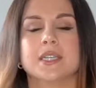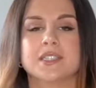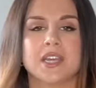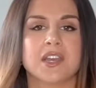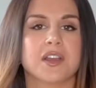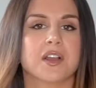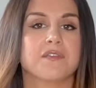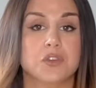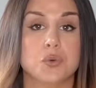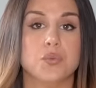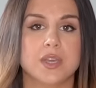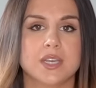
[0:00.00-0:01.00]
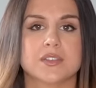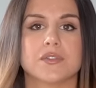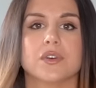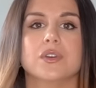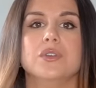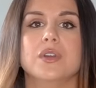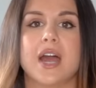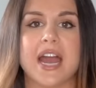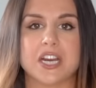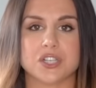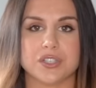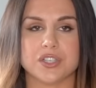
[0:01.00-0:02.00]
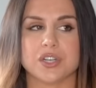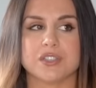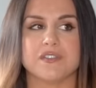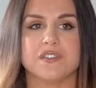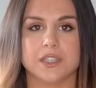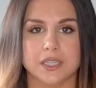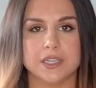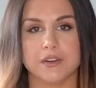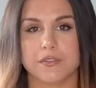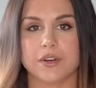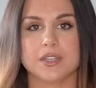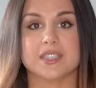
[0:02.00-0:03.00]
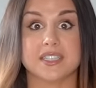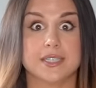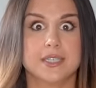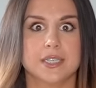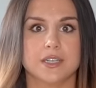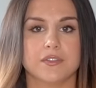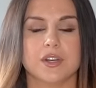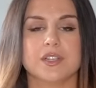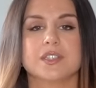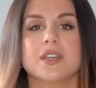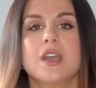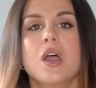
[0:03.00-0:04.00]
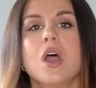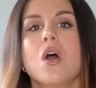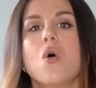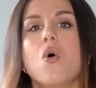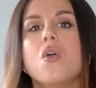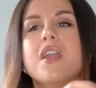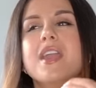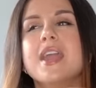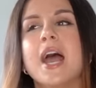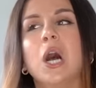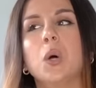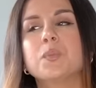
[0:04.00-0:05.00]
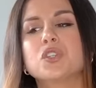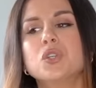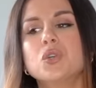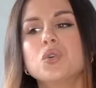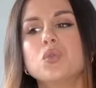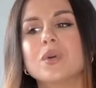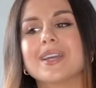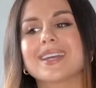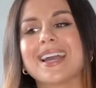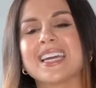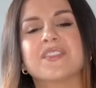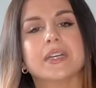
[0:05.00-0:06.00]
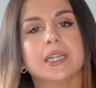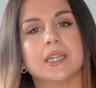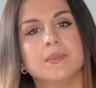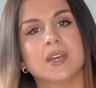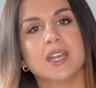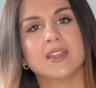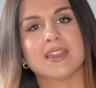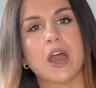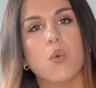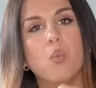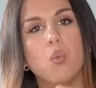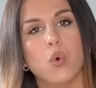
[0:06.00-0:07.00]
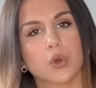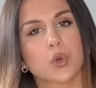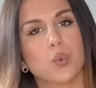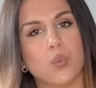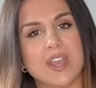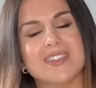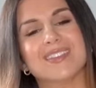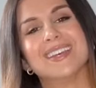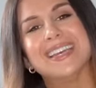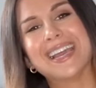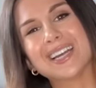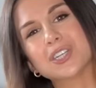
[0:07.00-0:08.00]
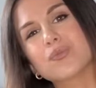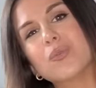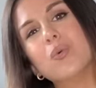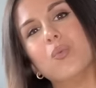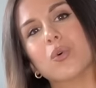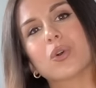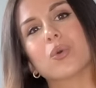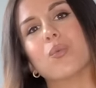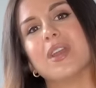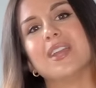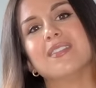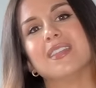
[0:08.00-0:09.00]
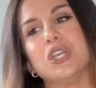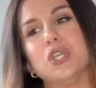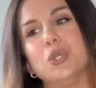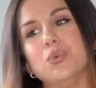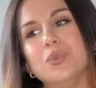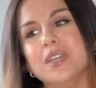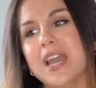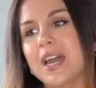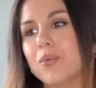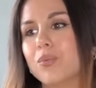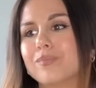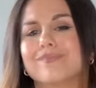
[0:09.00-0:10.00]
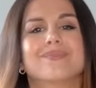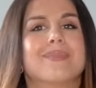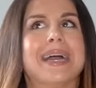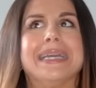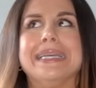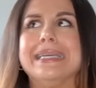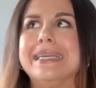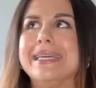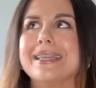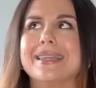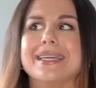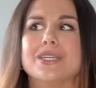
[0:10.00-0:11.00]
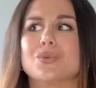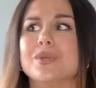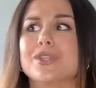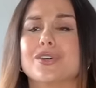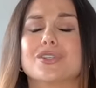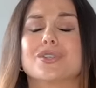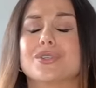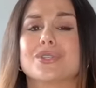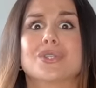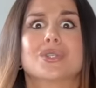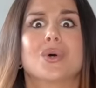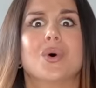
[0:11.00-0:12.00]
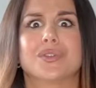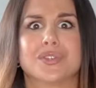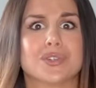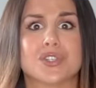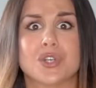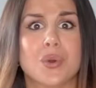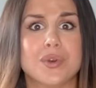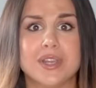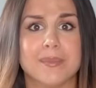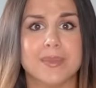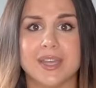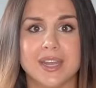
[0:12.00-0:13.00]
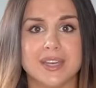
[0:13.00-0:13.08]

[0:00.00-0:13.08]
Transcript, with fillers: does take a few weeks for you to actually start to feel a difference and see a difference. It helps to kind of eliminate that water weight, the natural water weight that you get by eating things with salt or sodium in